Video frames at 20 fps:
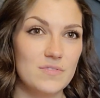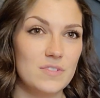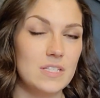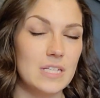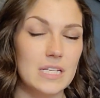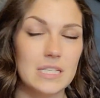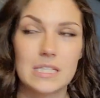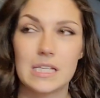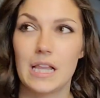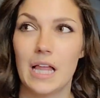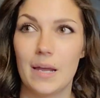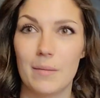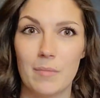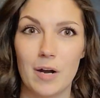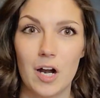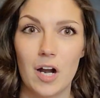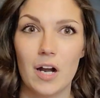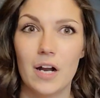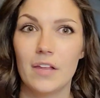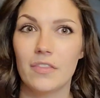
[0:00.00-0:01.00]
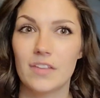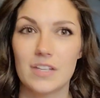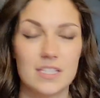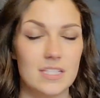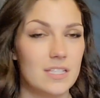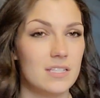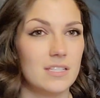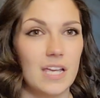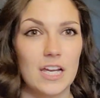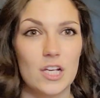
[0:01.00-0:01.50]
disclaimer, this
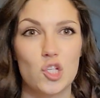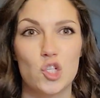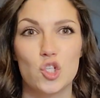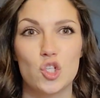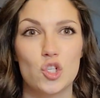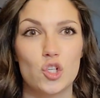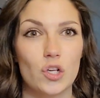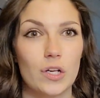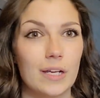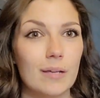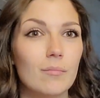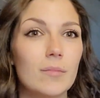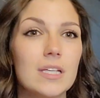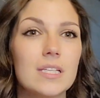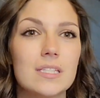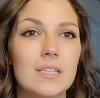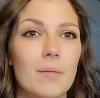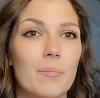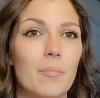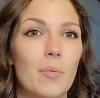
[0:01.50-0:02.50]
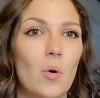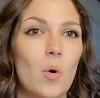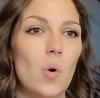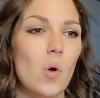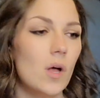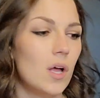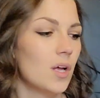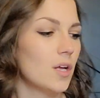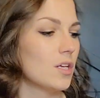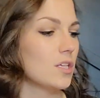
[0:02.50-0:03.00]
is extremely
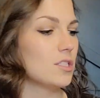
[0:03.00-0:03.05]
simple.